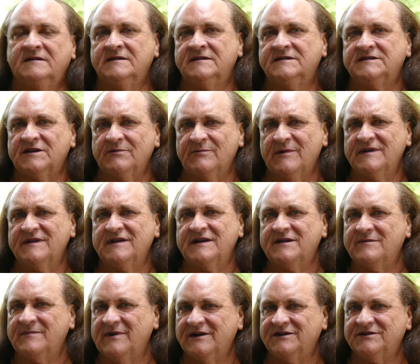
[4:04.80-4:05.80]
So one thing
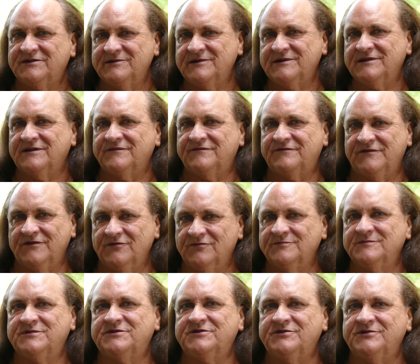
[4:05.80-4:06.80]
about doing the
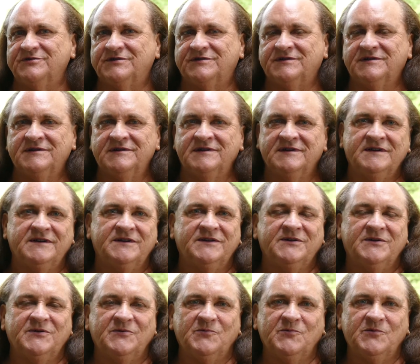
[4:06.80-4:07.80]
film shoot
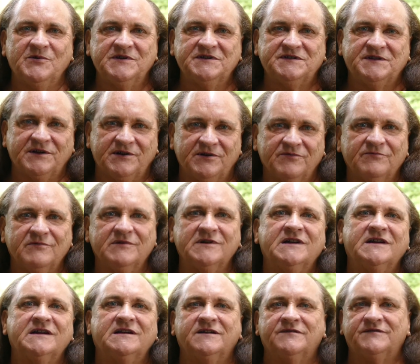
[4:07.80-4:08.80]
was that it
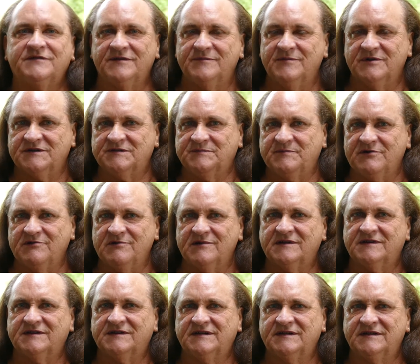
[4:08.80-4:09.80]
really lifted my
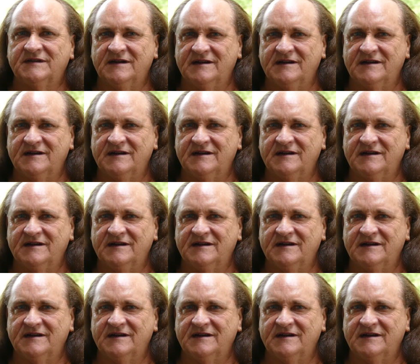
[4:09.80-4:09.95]
spirits.